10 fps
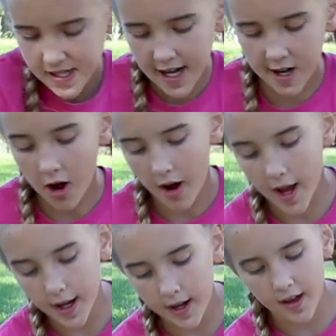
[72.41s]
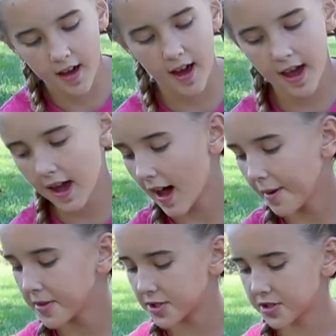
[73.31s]
sign on,
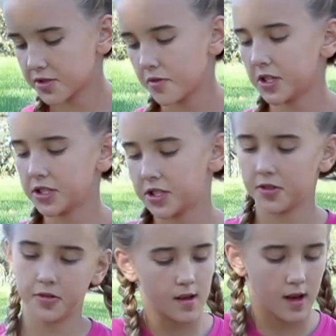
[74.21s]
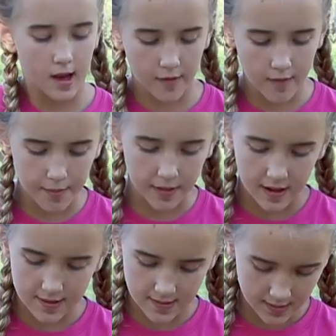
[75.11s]
and I'm just going to unwrap
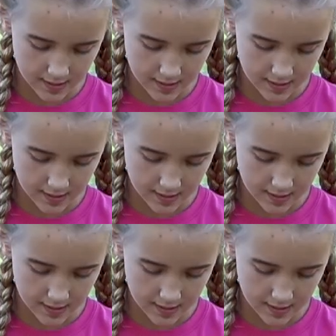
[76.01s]
these.